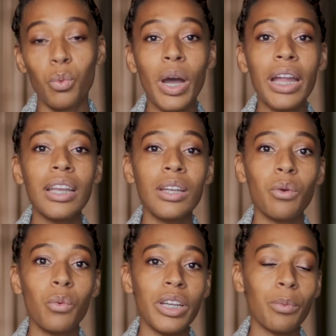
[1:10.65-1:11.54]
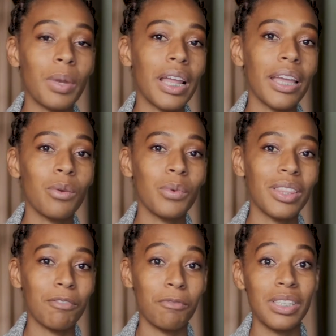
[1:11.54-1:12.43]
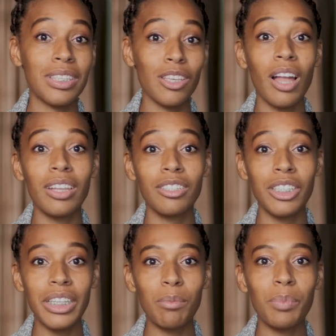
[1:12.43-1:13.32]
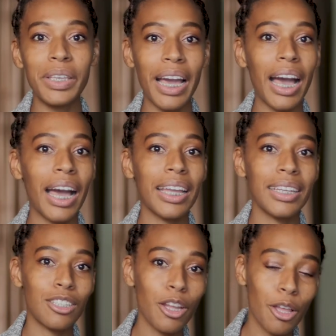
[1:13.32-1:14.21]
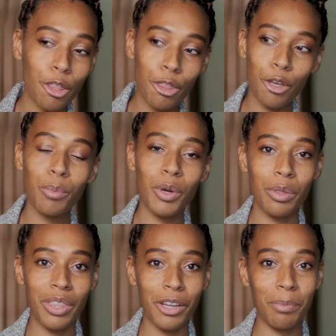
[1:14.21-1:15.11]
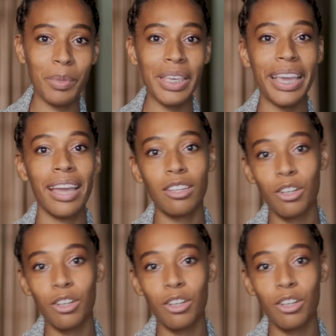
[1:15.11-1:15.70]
One, we're playing with the physiology behind thermotherapy and